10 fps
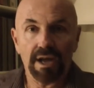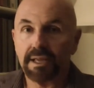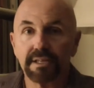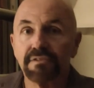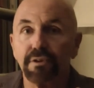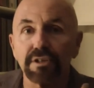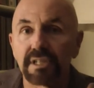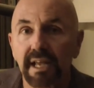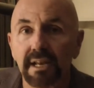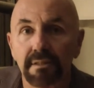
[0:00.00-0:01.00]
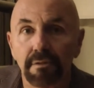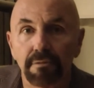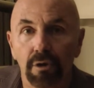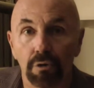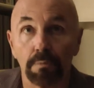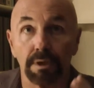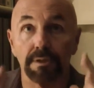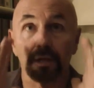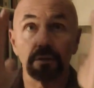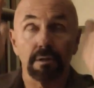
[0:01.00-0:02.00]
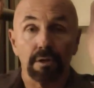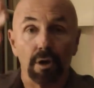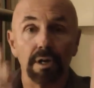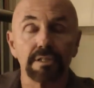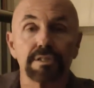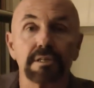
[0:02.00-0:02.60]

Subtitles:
it feels light in the throat. But then to the audience,